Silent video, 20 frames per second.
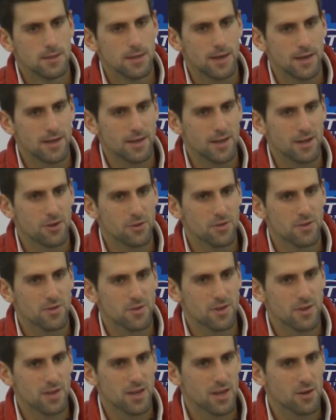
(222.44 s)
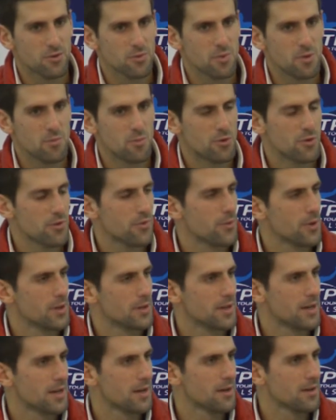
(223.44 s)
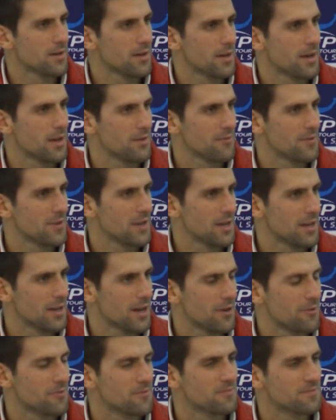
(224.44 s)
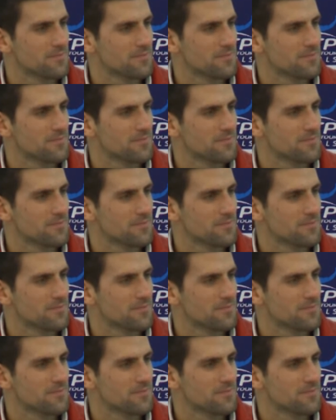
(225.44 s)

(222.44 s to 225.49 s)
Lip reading: I cannot be more thrilled than I'm feeling now.